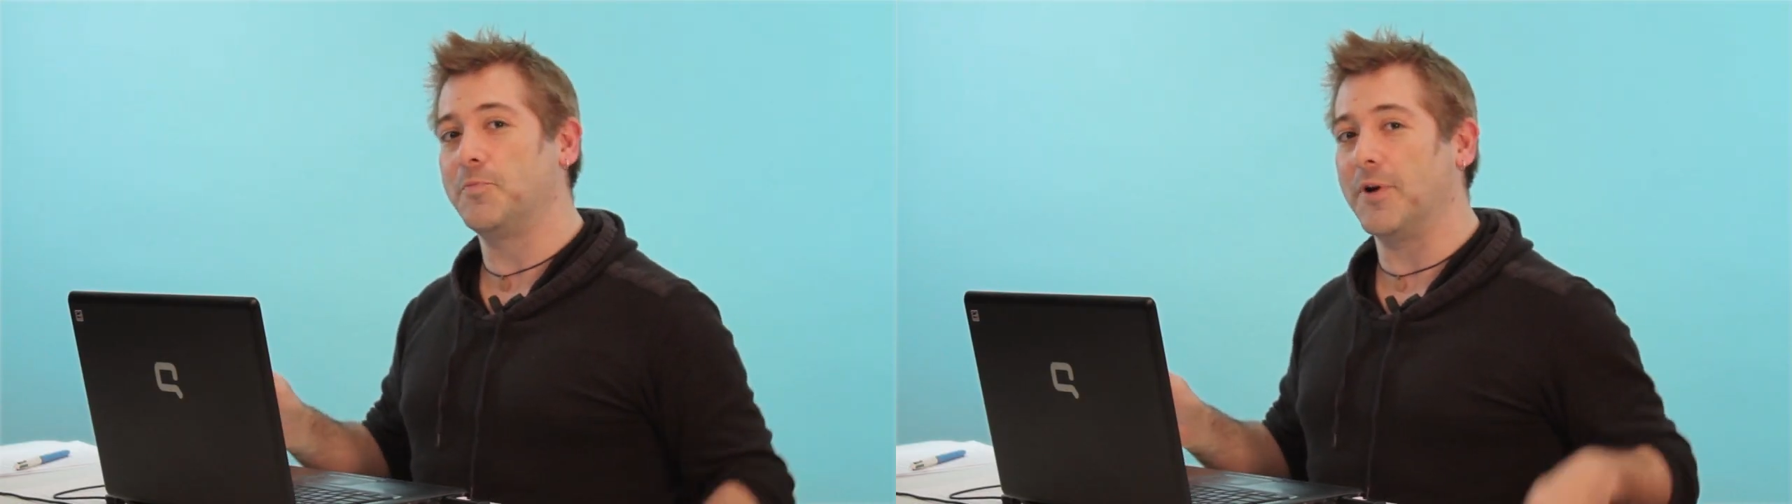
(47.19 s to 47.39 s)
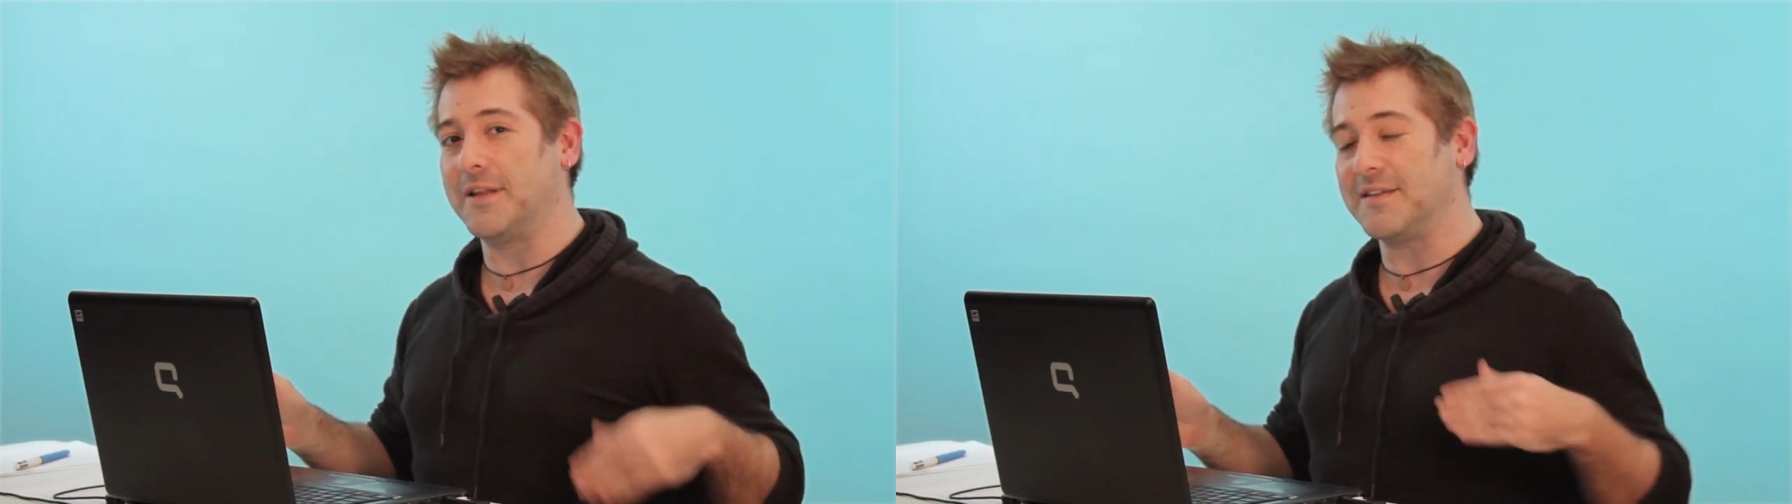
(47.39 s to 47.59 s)

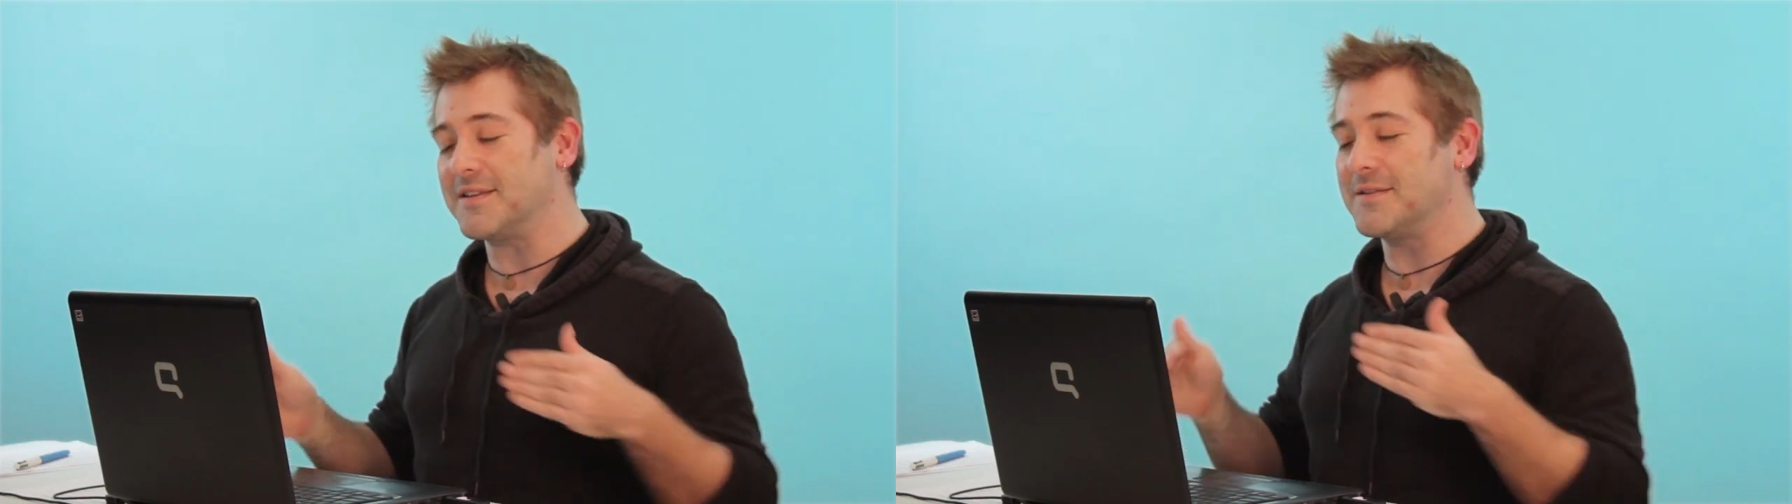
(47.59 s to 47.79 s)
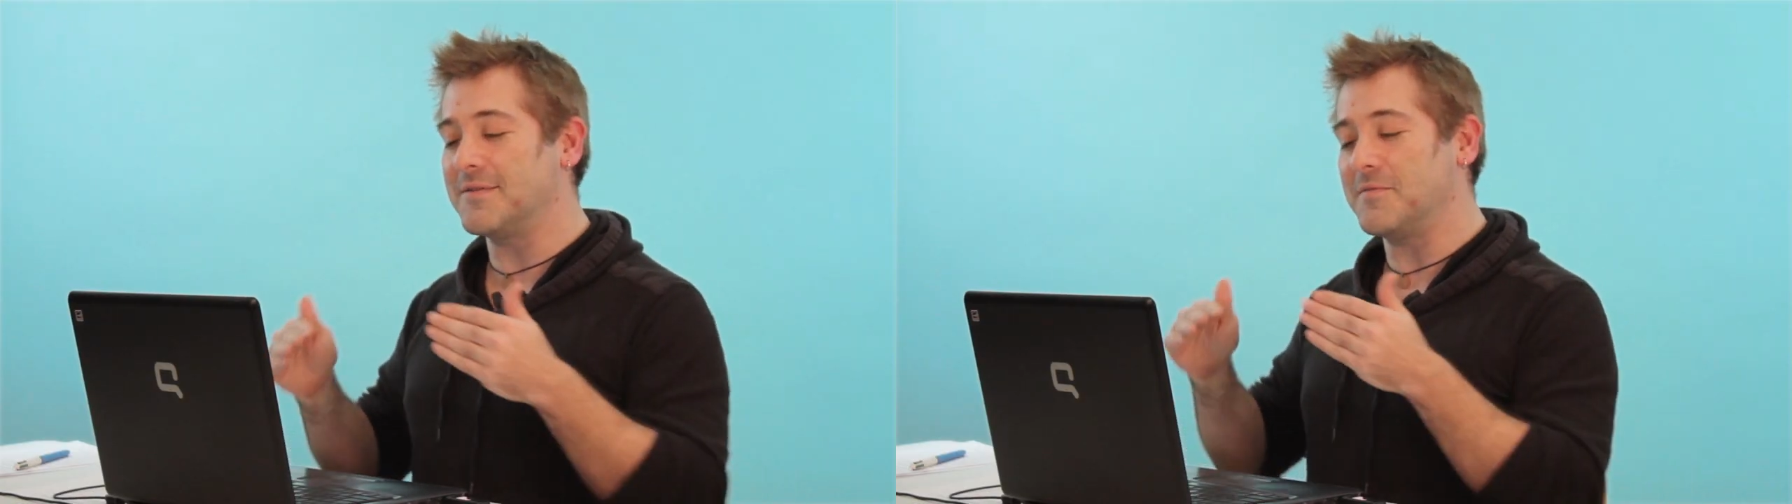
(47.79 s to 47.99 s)
but it
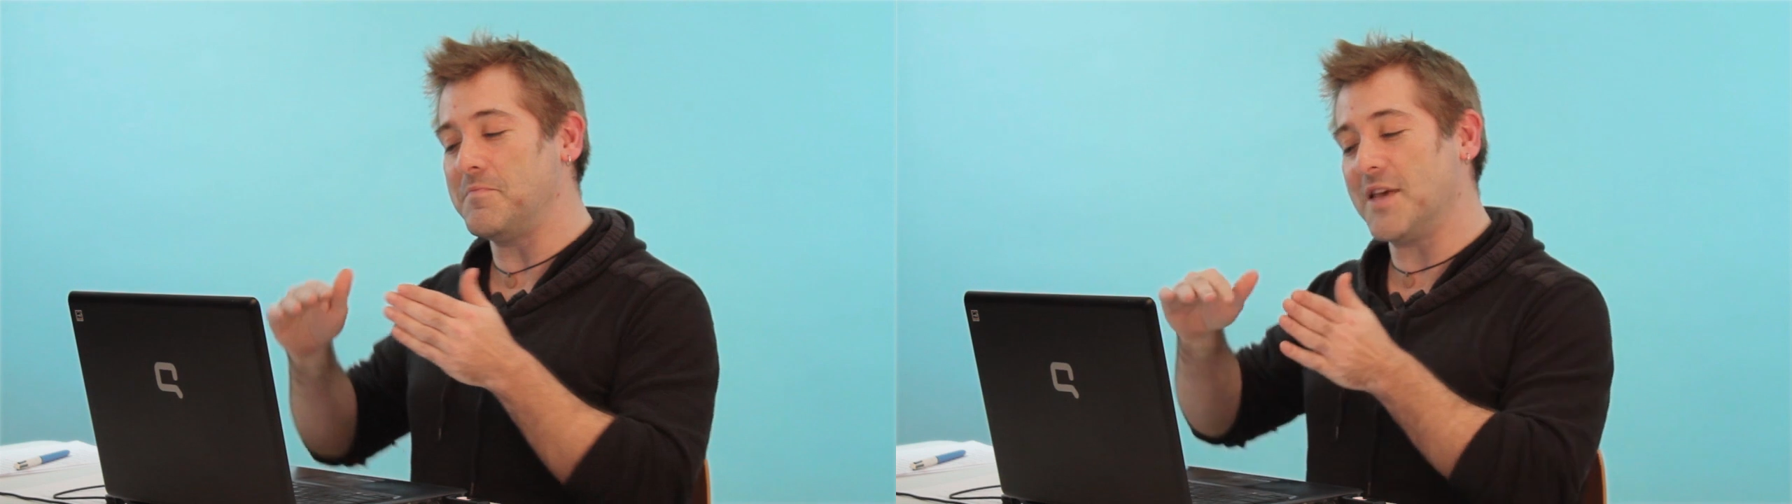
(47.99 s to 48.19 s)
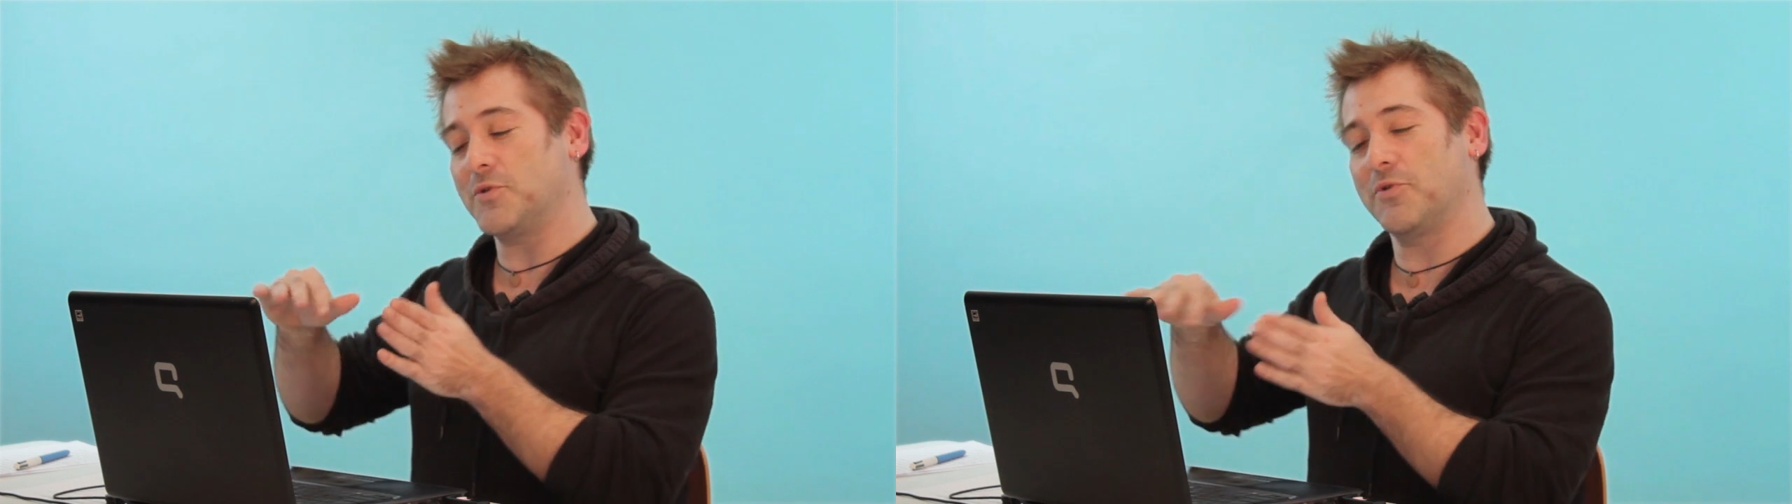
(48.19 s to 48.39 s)
doesn't
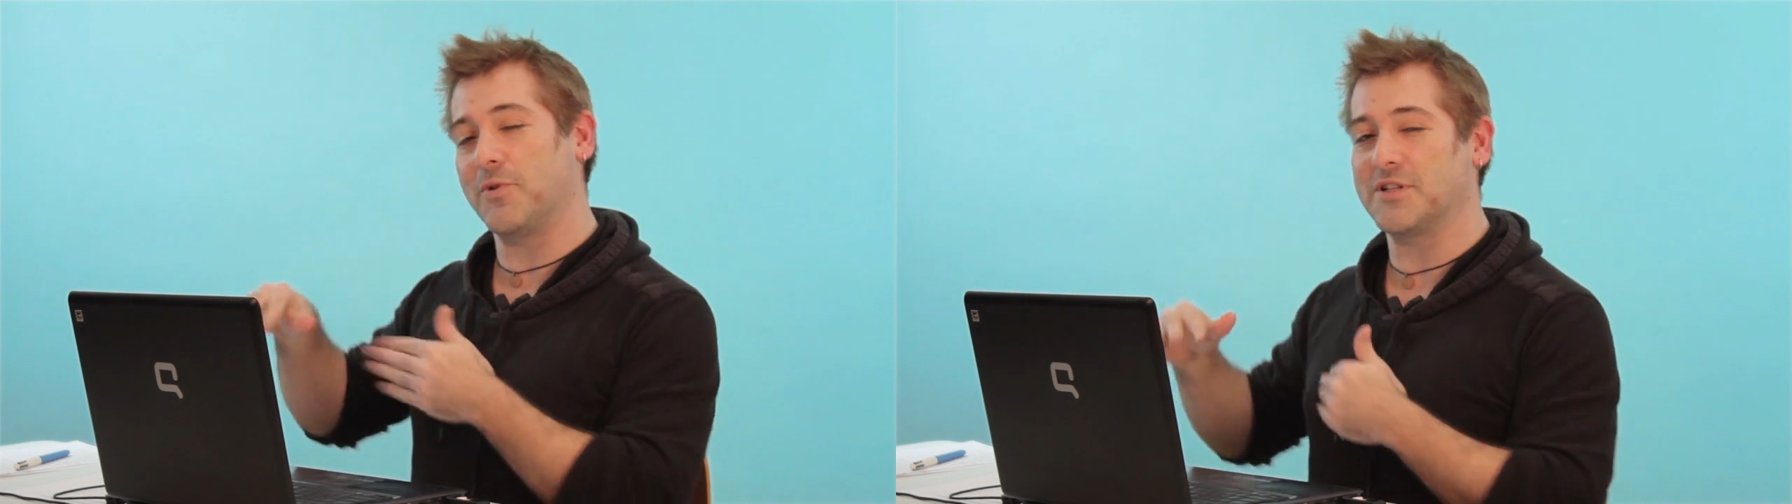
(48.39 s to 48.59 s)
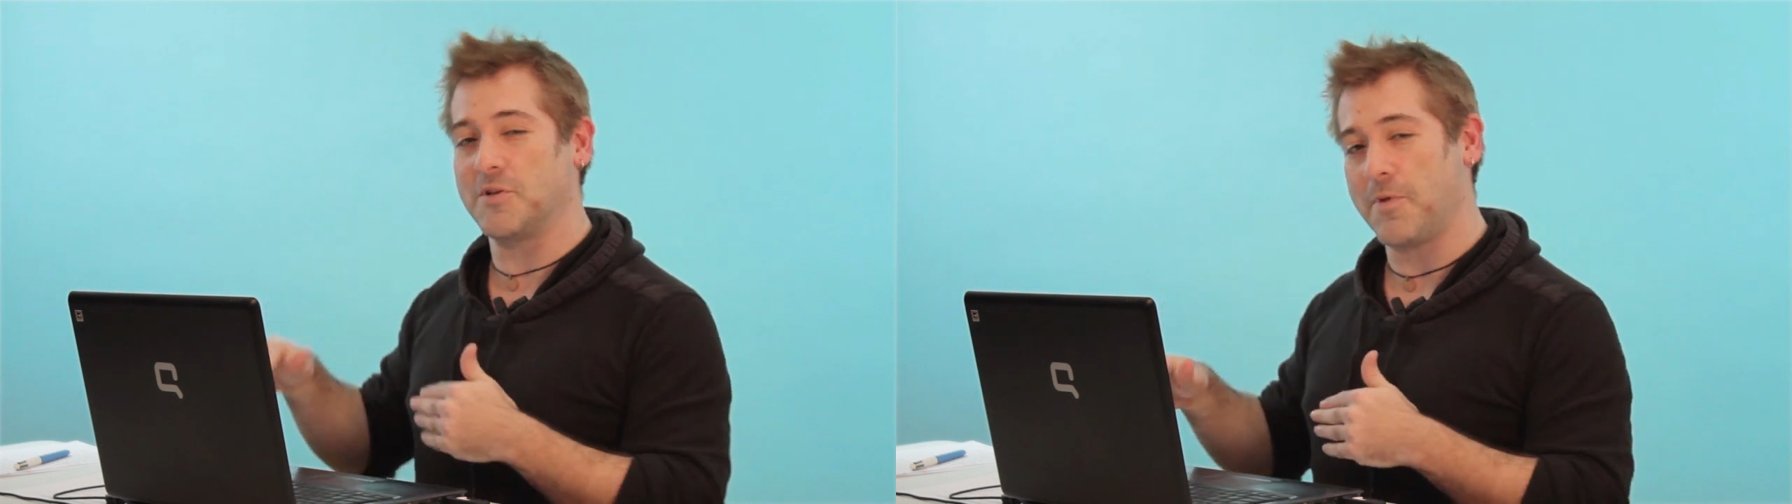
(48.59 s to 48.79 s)
mess with the
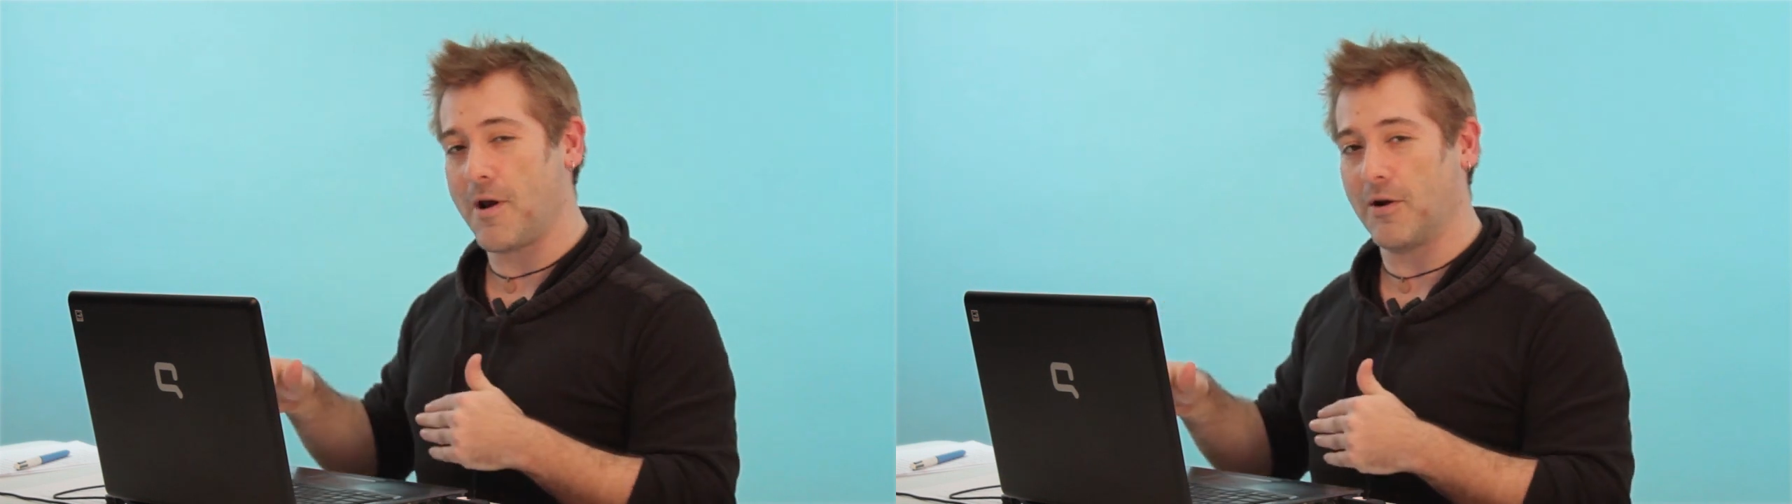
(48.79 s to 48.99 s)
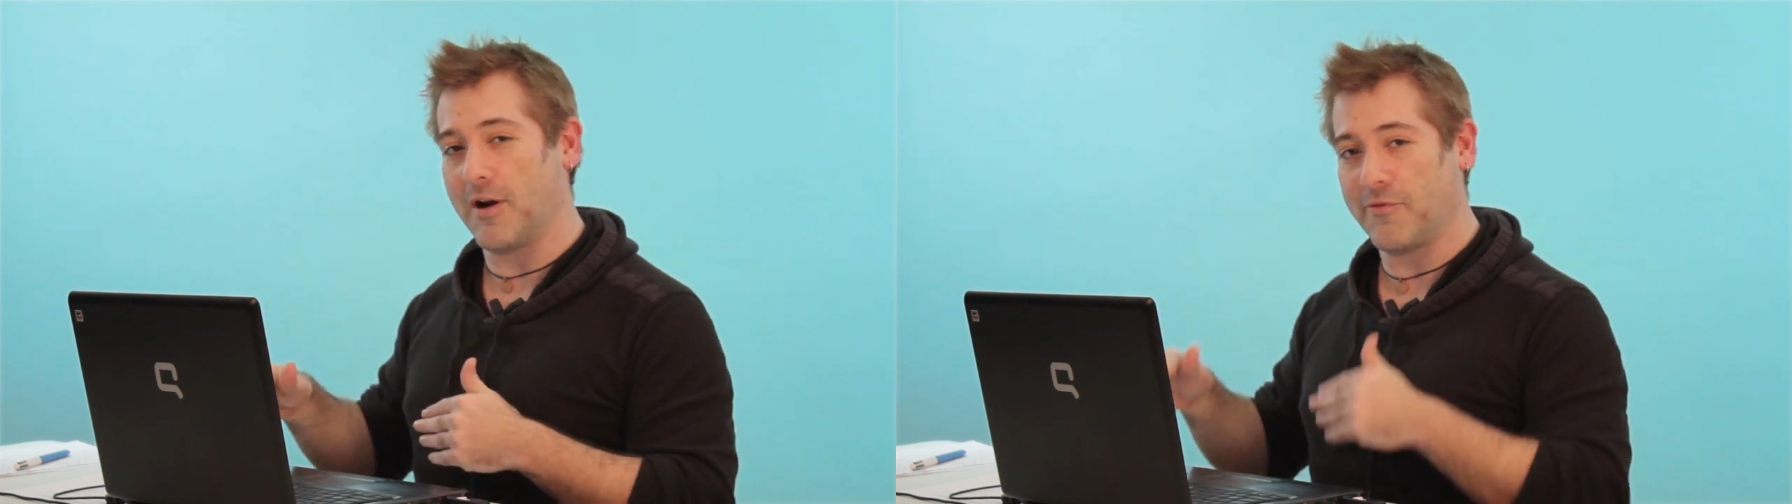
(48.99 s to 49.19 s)
rest of the
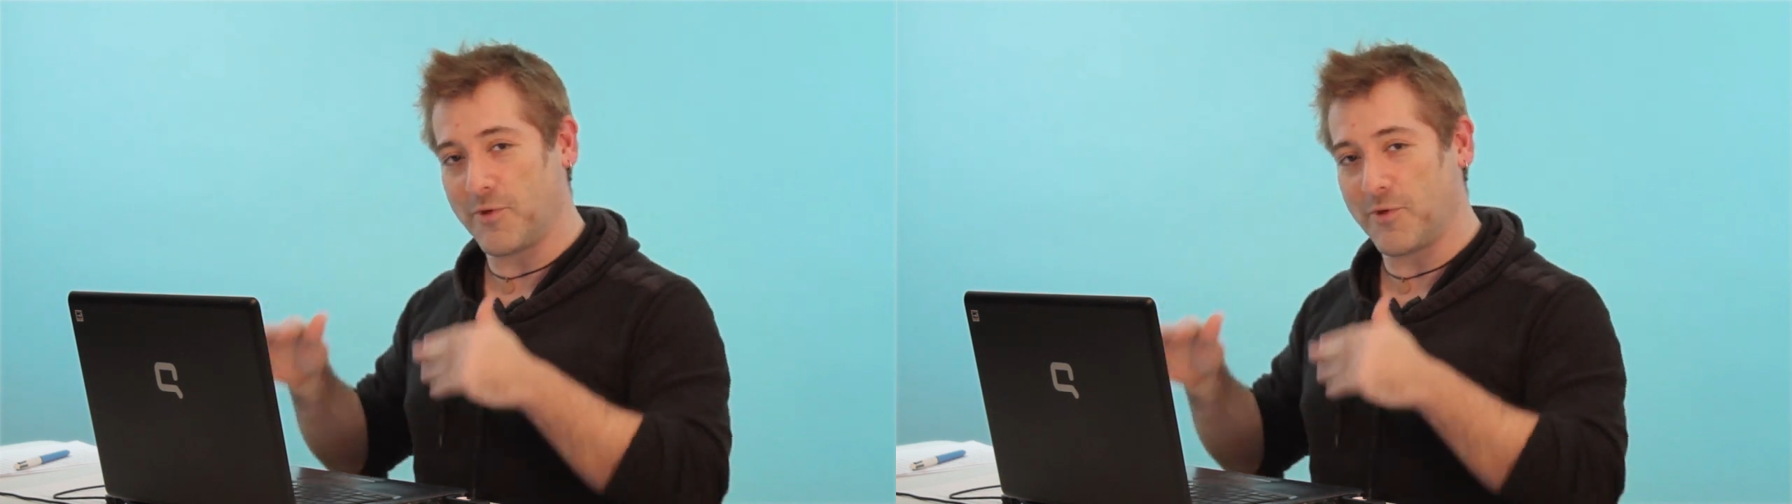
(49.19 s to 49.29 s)
paragraph.